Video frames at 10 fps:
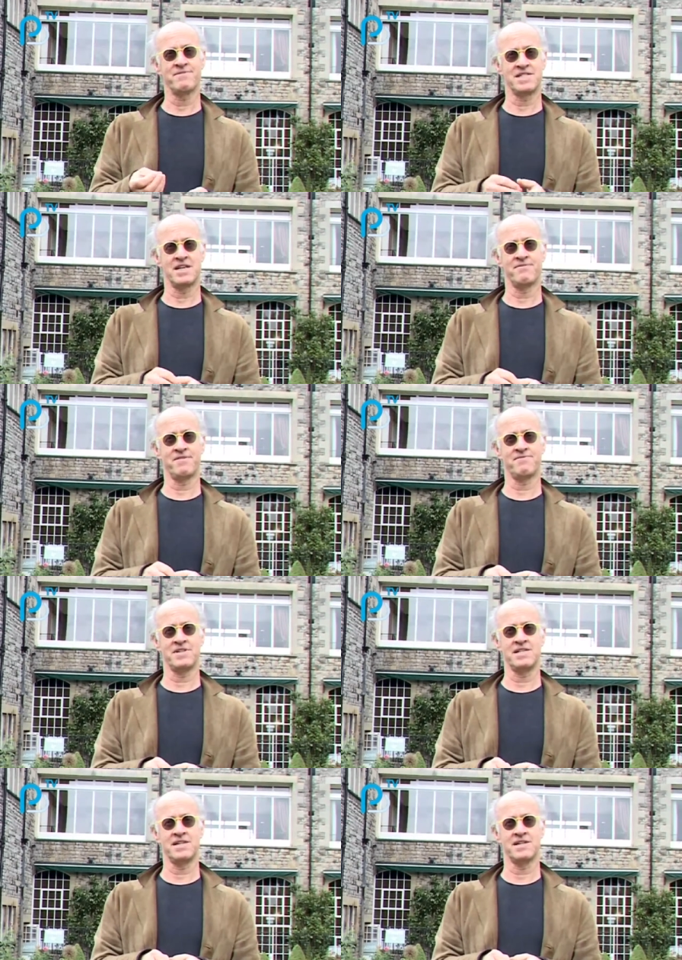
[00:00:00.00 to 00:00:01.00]
for 10 to
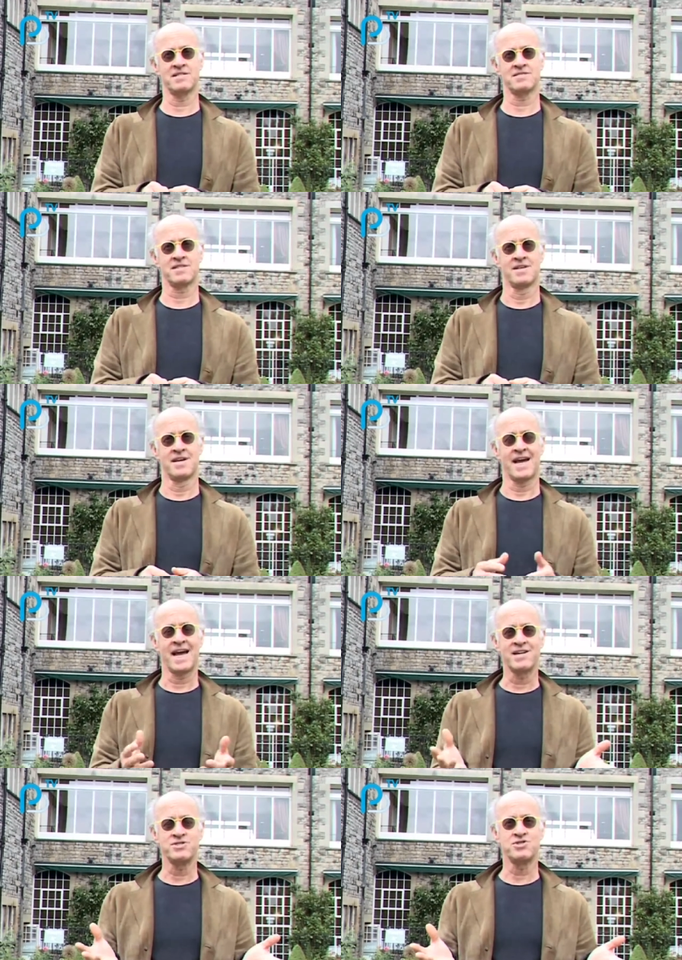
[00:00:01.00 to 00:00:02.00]
15 years.
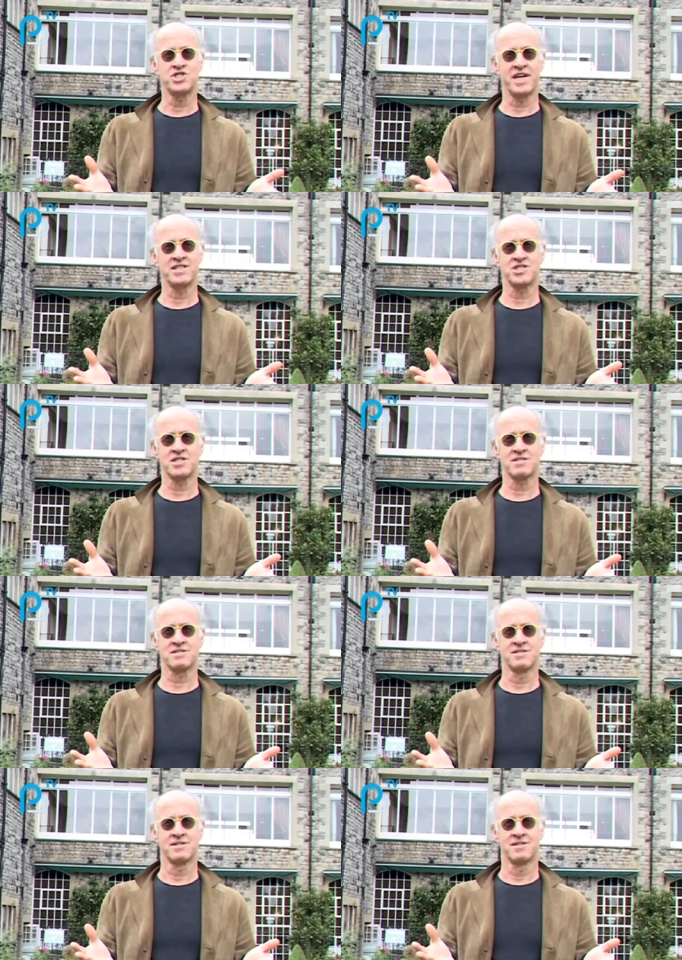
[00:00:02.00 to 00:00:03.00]
How do you change it?
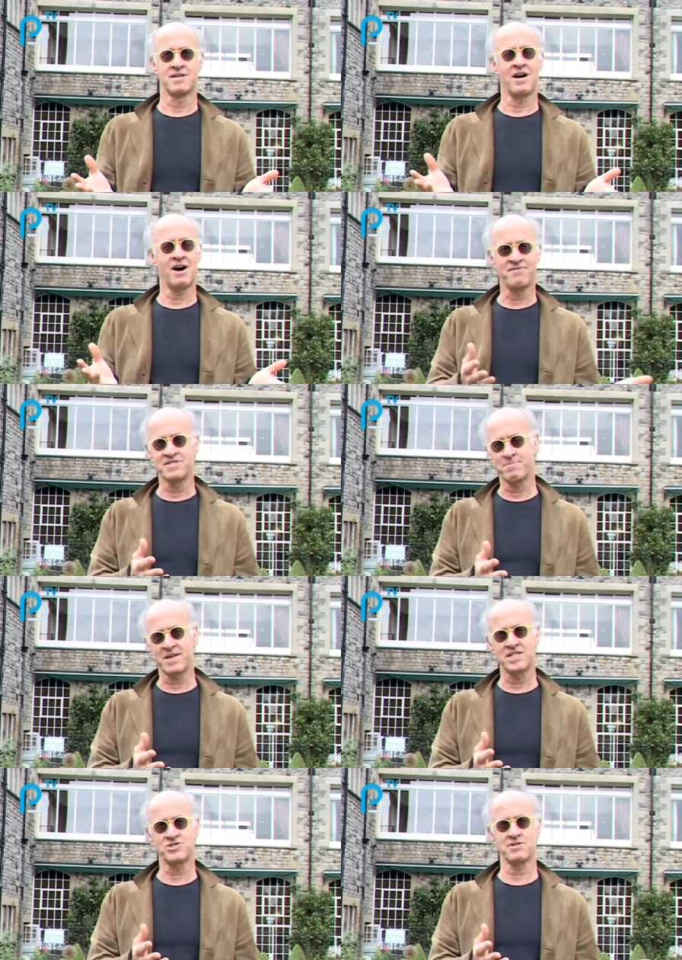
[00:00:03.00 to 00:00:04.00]
Half is
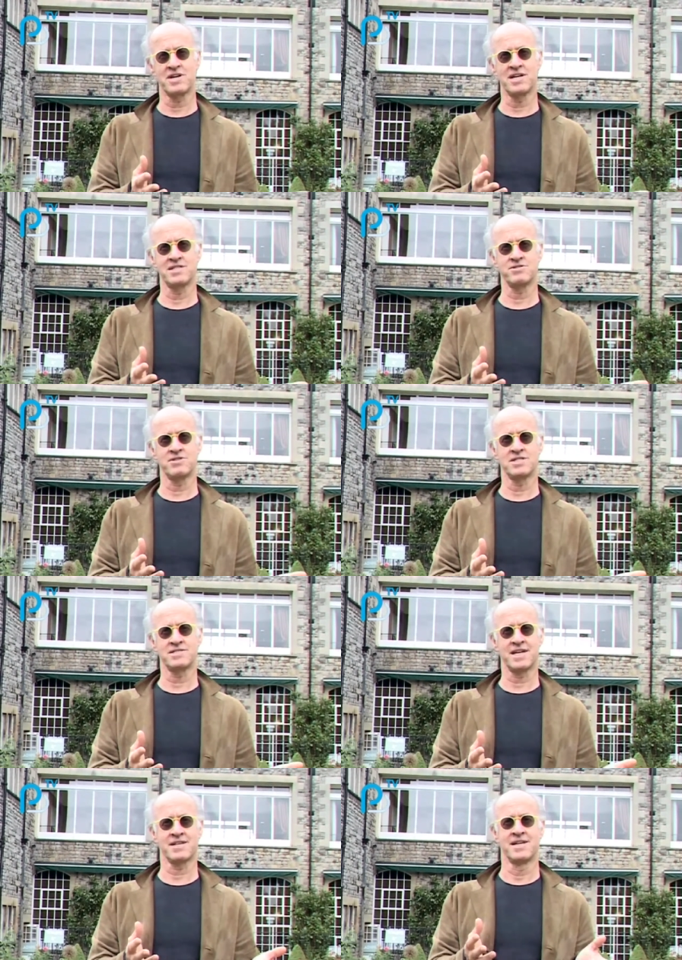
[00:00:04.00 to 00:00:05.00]
pedestrianised. You know, it's
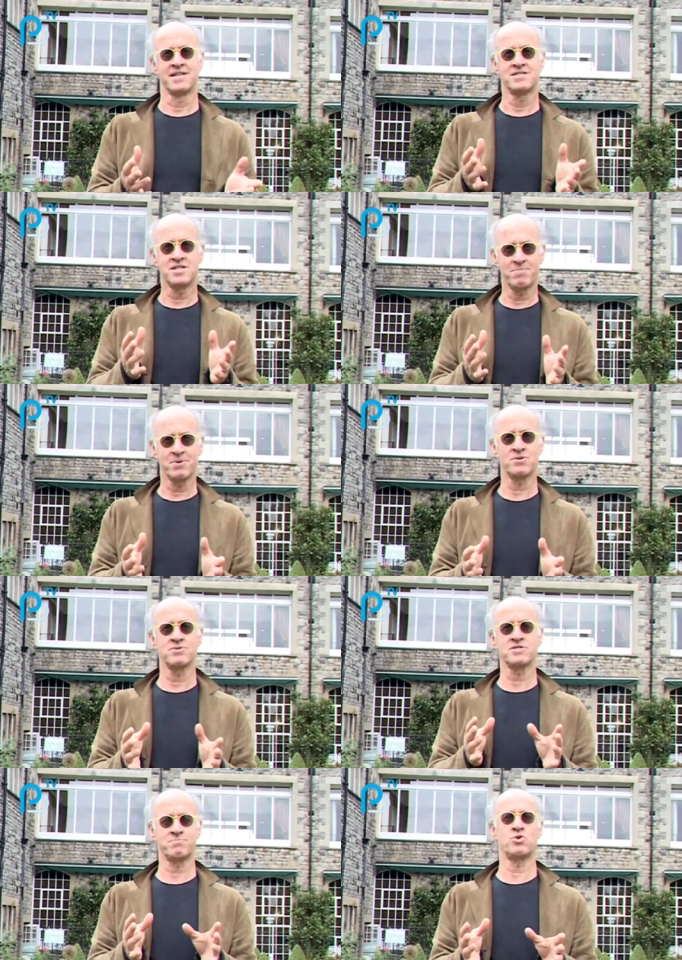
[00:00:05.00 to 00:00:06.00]
that
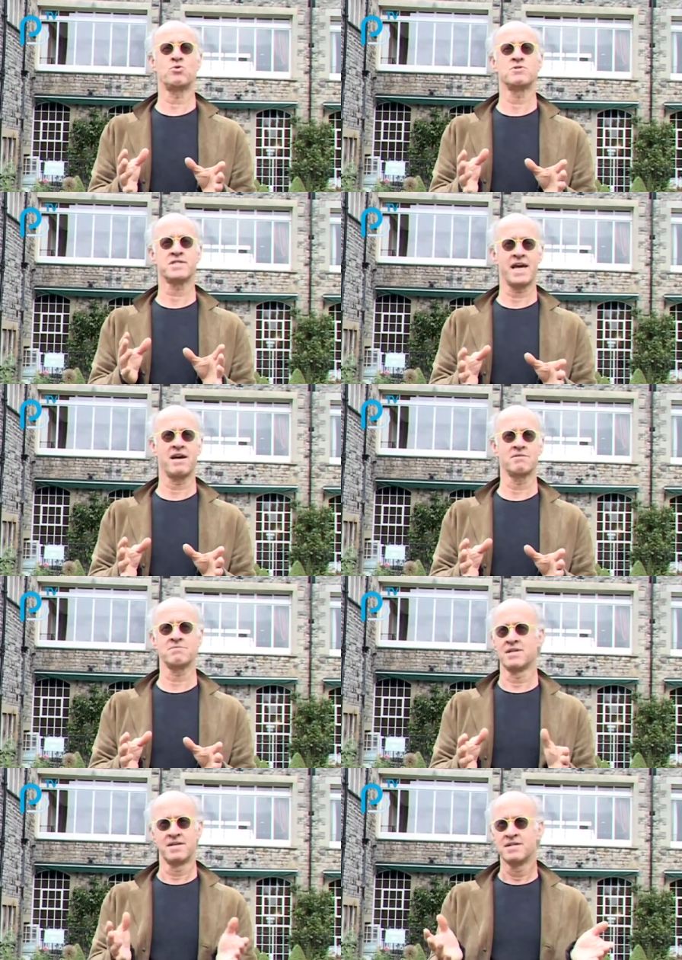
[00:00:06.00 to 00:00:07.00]
typical small town,
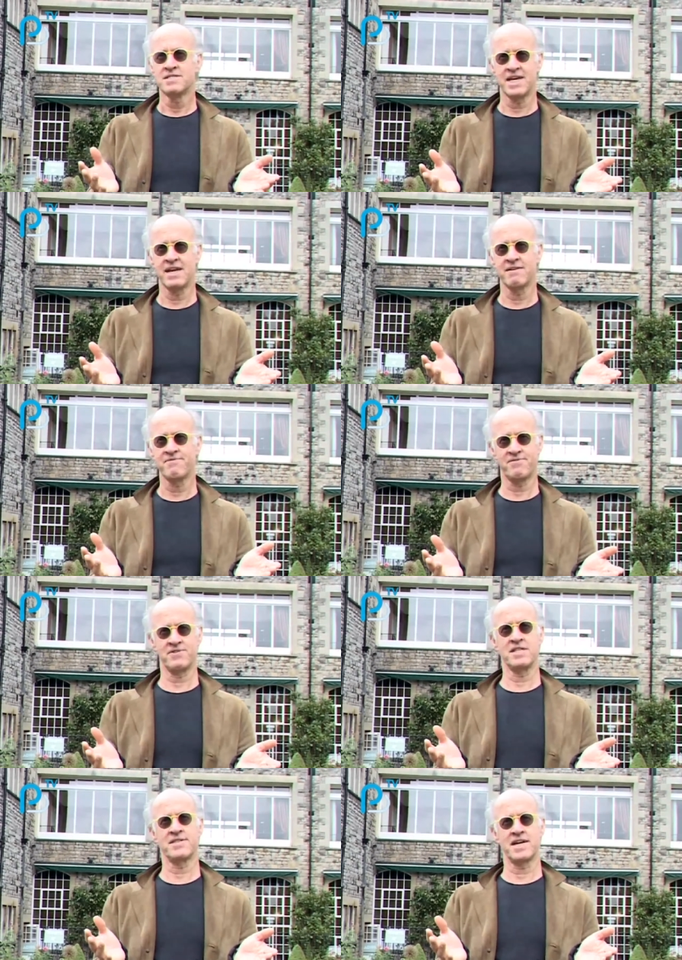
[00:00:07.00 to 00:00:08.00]
10,
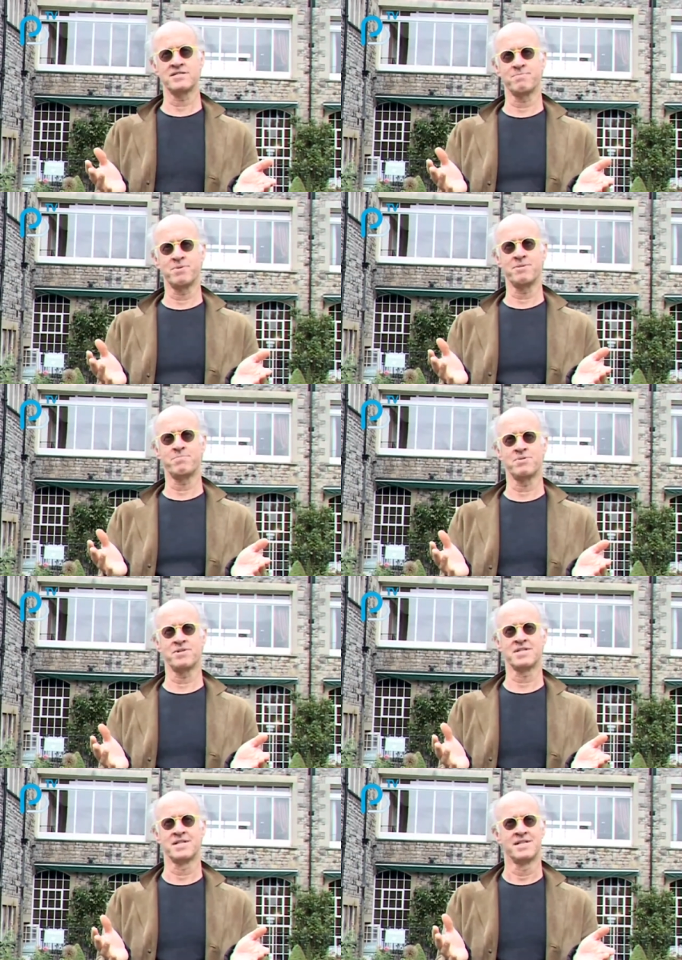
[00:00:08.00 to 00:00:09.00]
15,000 people
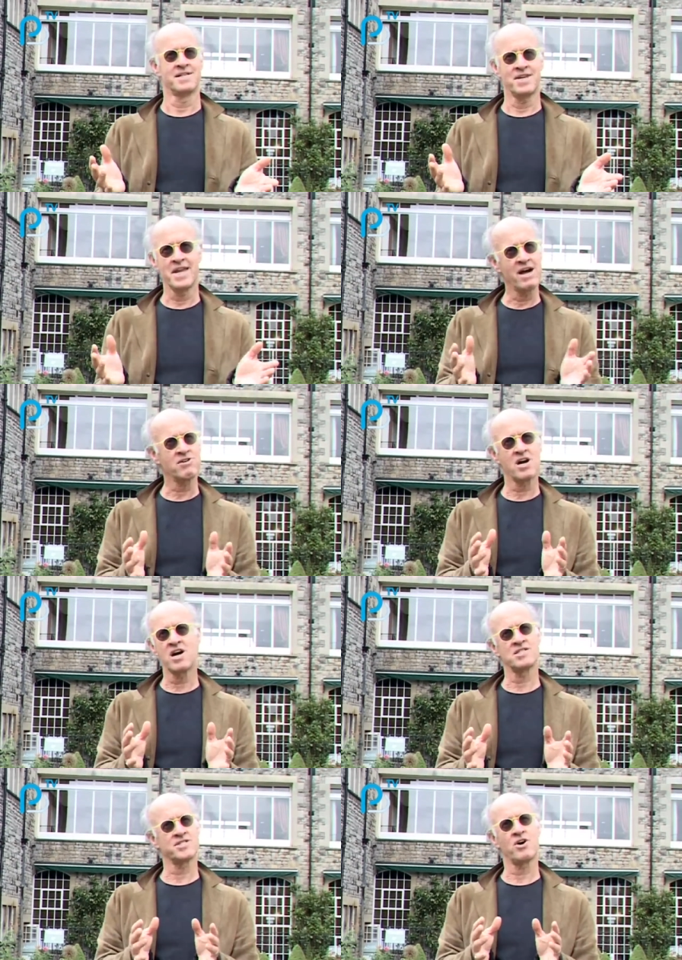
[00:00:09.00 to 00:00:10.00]
that now
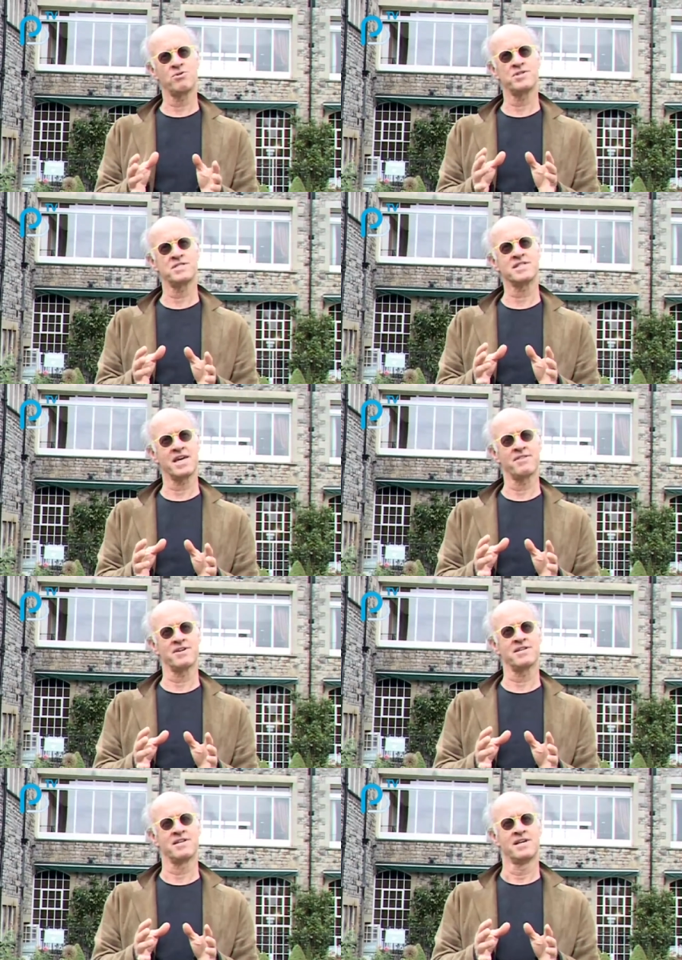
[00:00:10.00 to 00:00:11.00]
can't hold it together.